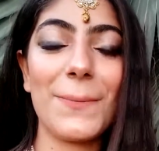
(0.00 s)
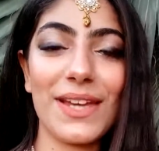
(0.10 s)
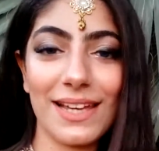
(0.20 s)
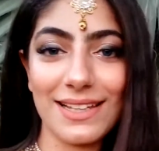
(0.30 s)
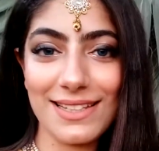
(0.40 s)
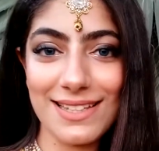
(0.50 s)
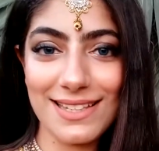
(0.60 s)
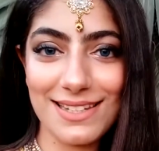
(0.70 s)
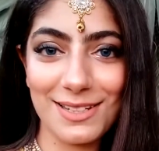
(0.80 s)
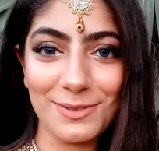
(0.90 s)

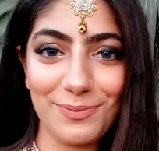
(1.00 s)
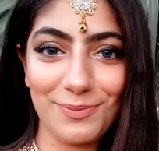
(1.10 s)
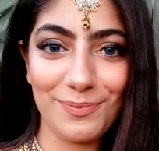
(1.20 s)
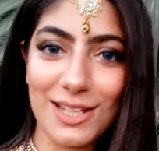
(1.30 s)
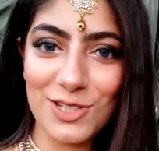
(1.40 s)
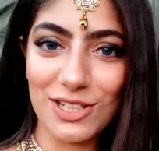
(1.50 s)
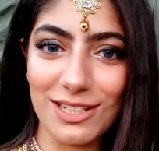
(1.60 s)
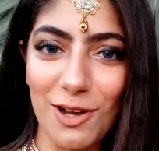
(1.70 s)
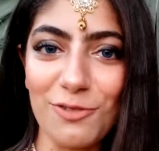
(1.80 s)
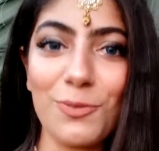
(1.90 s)

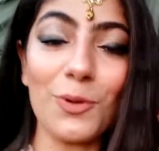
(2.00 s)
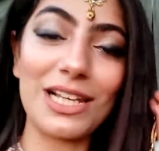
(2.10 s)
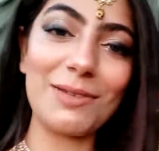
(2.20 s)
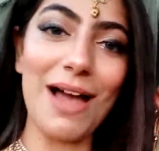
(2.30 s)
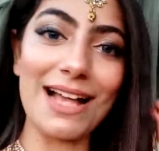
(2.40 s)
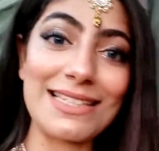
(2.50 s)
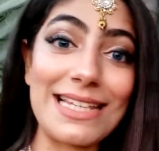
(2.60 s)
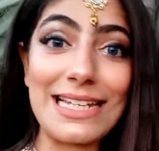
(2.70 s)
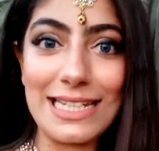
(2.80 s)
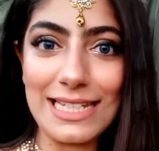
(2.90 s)
collection of Potli bags
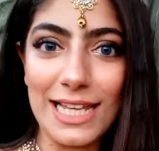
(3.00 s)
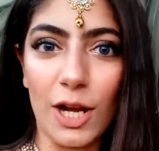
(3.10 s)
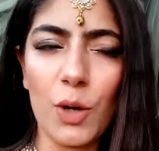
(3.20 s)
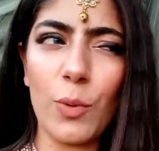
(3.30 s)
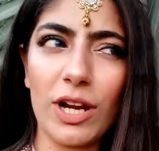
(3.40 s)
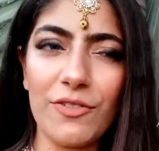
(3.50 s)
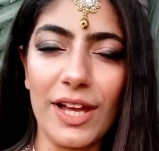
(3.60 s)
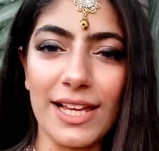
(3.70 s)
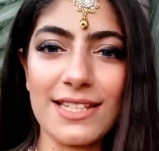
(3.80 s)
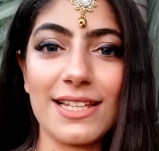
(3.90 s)
in India. Not one of,
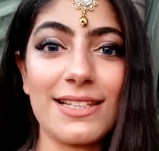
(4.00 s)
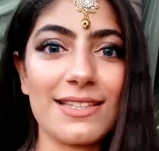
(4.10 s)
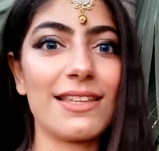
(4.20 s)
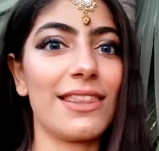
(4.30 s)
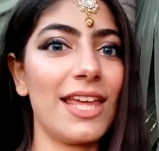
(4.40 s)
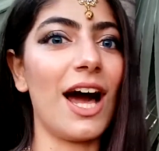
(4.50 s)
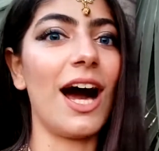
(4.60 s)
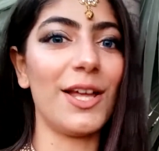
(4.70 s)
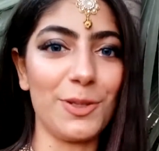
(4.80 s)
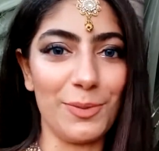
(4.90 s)
I guess they
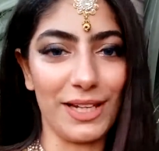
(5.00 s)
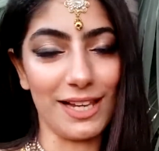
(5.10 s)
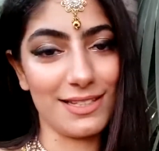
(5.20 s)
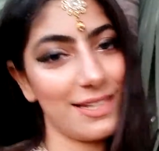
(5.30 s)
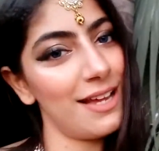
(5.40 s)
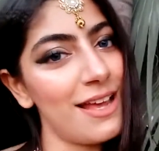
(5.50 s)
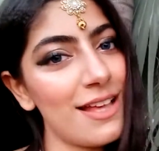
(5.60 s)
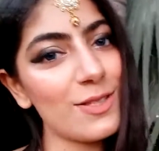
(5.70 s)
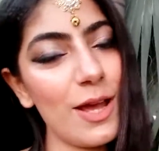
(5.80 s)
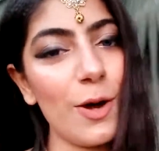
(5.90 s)
are the biggest.
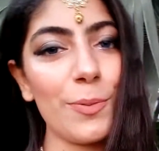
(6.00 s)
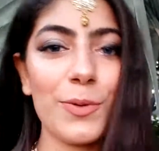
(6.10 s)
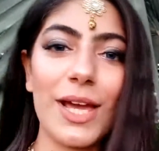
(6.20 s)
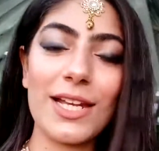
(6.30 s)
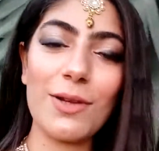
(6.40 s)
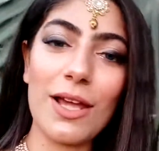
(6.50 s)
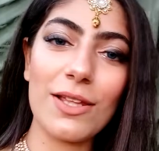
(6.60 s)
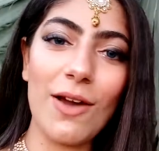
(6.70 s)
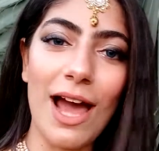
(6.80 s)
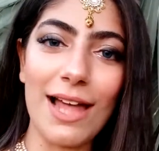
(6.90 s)
So I hope you get
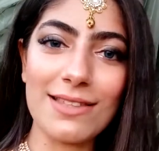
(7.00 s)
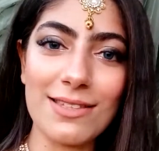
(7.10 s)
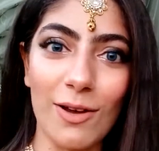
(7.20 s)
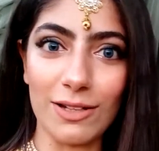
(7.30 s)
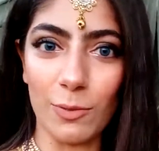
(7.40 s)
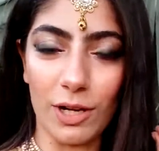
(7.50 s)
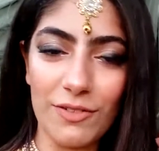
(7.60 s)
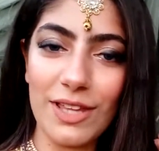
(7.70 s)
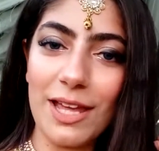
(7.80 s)
your hands on one of